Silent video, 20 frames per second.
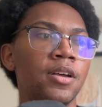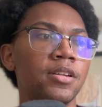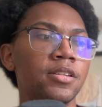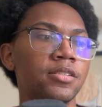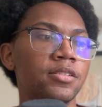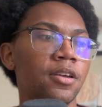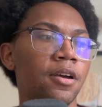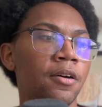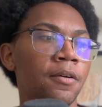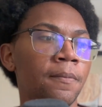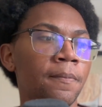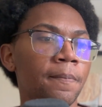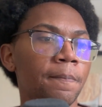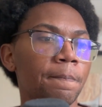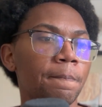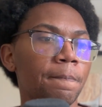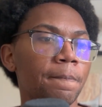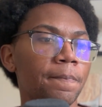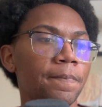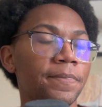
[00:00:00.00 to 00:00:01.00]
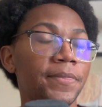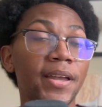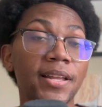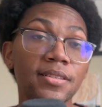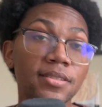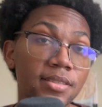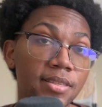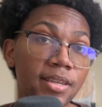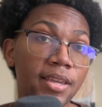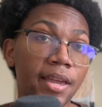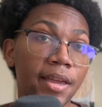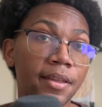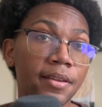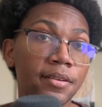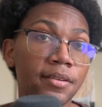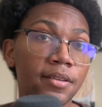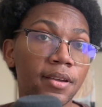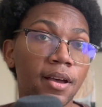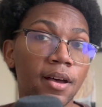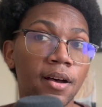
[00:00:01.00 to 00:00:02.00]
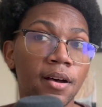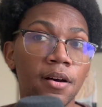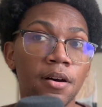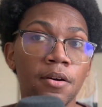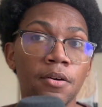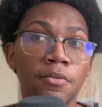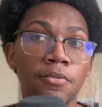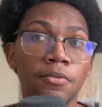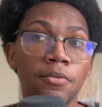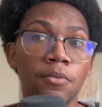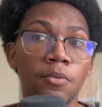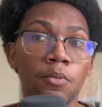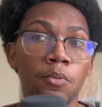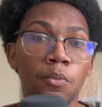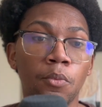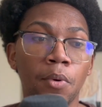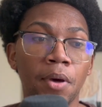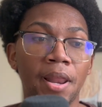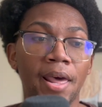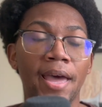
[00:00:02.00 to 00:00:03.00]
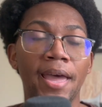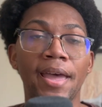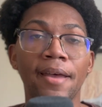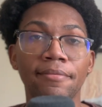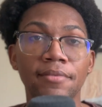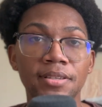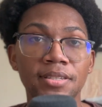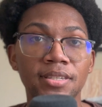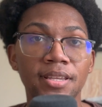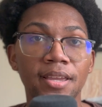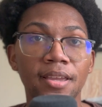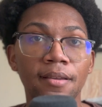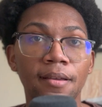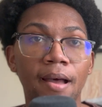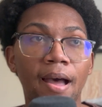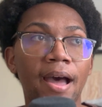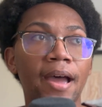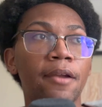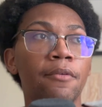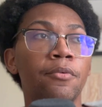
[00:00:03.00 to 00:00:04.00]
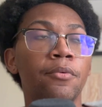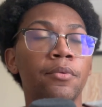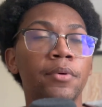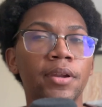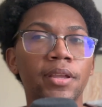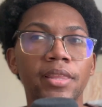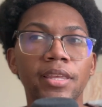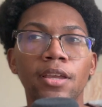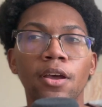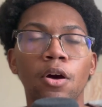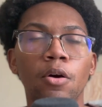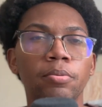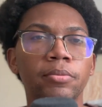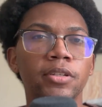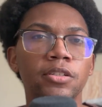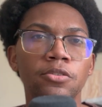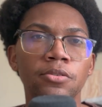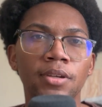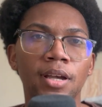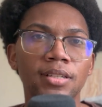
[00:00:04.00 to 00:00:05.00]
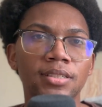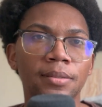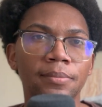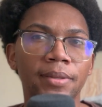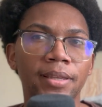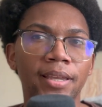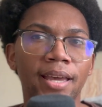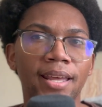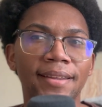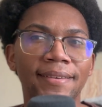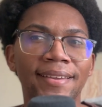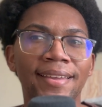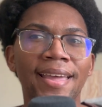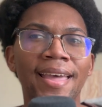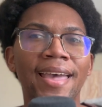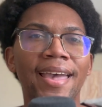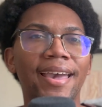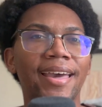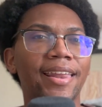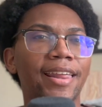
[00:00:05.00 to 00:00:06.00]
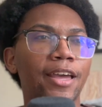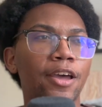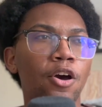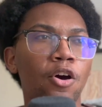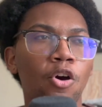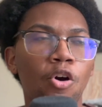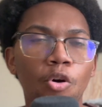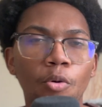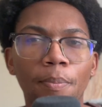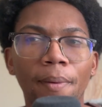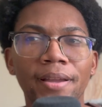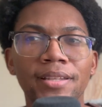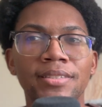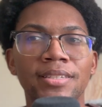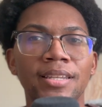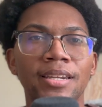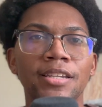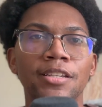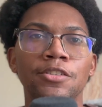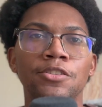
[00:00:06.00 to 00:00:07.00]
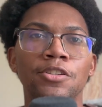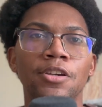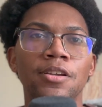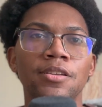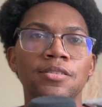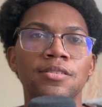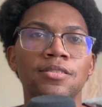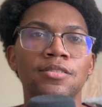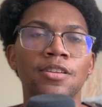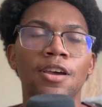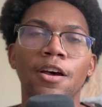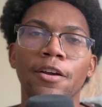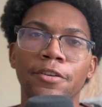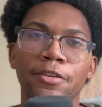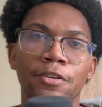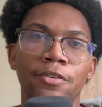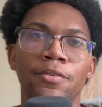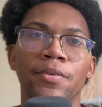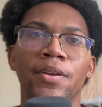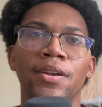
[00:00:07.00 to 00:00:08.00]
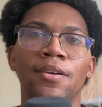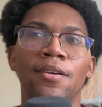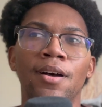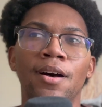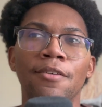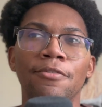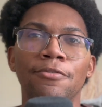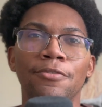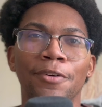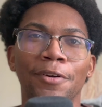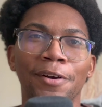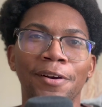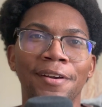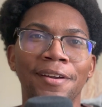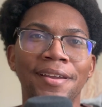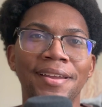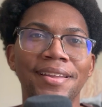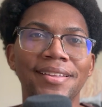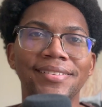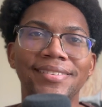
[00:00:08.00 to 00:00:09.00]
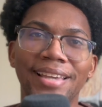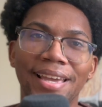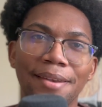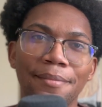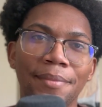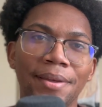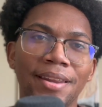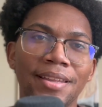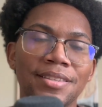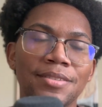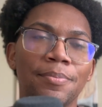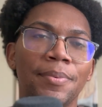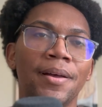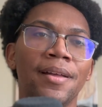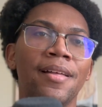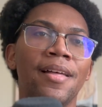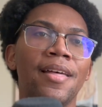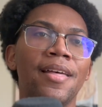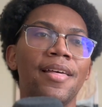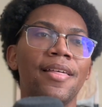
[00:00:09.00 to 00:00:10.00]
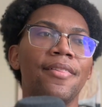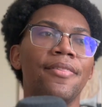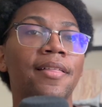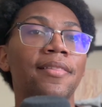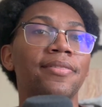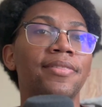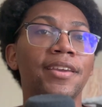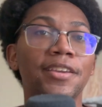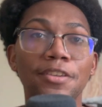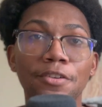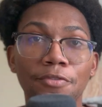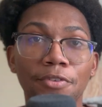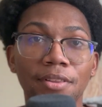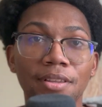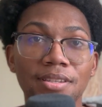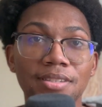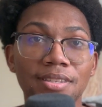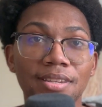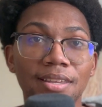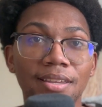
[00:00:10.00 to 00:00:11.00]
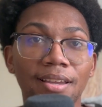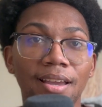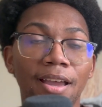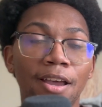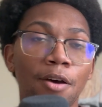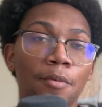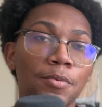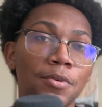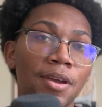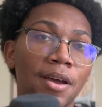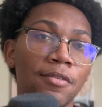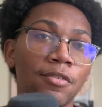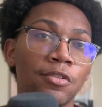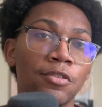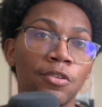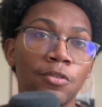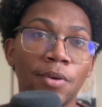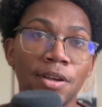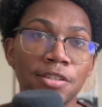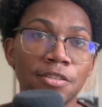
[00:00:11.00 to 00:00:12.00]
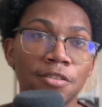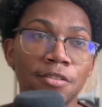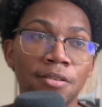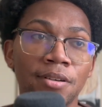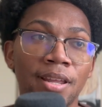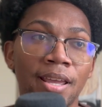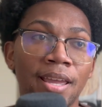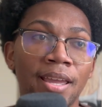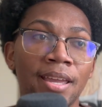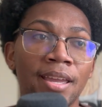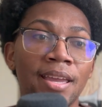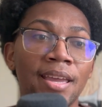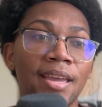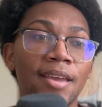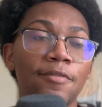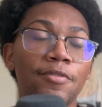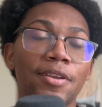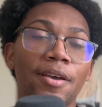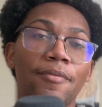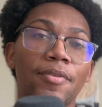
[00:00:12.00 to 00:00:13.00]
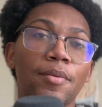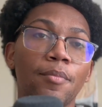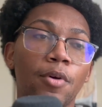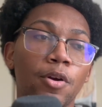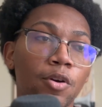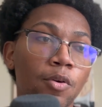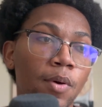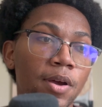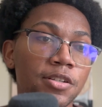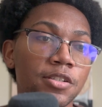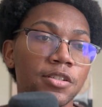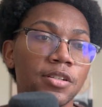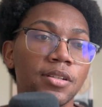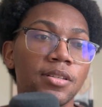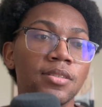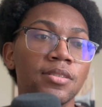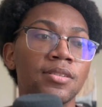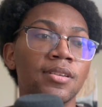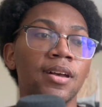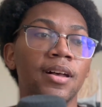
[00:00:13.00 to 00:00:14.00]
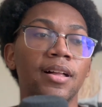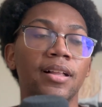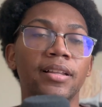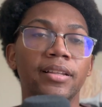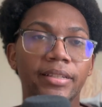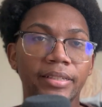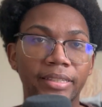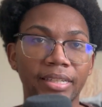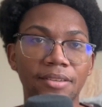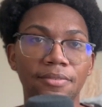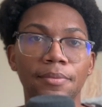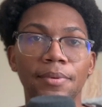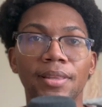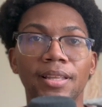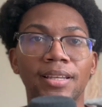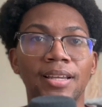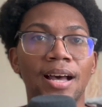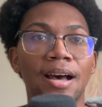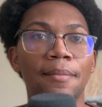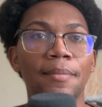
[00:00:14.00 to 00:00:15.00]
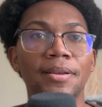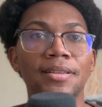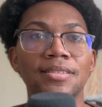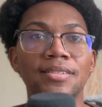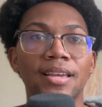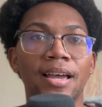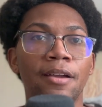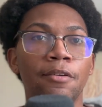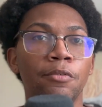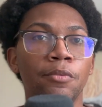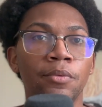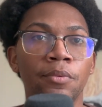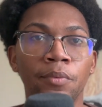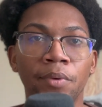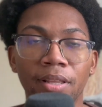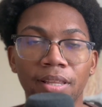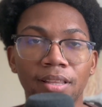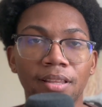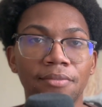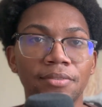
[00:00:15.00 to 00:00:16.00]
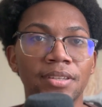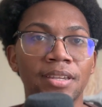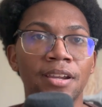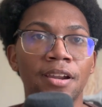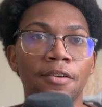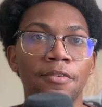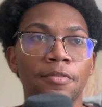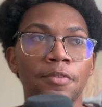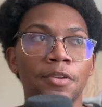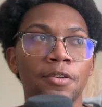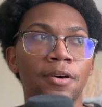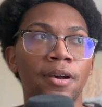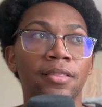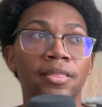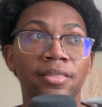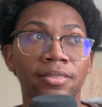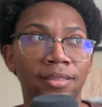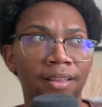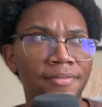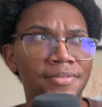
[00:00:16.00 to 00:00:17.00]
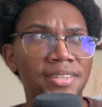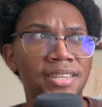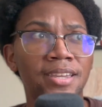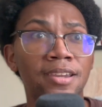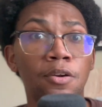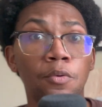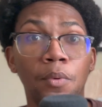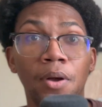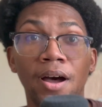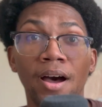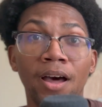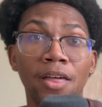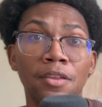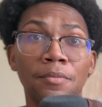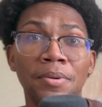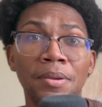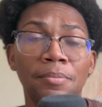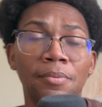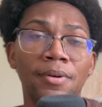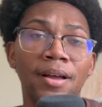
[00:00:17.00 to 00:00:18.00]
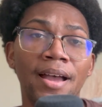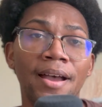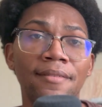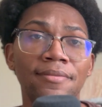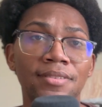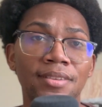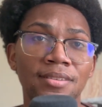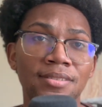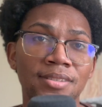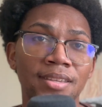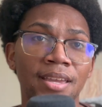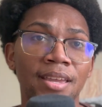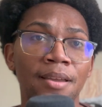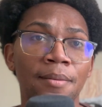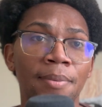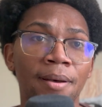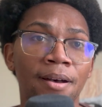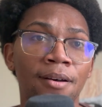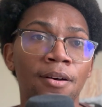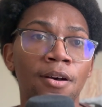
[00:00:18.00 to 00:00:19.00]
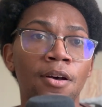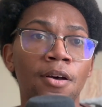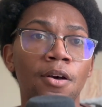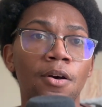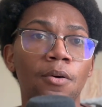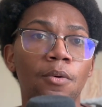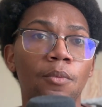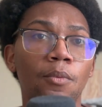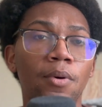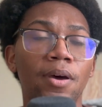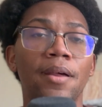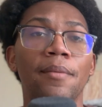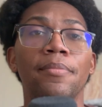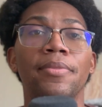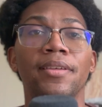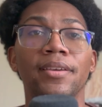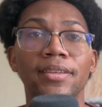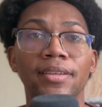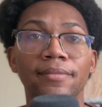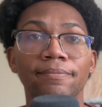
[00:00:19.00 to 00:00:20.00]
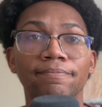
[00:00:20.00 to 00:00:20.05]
So that's the end of what I have to say. I really hope that you got something out of it, and I hope I didn't just talk your ear off for 10 minutes, but thank you for listening. I hope you have a good rest of your day. If you have any more questions, leave them in the comments. I really love to hear from you. I'd love to hear what other people have to say about what I'm thinking.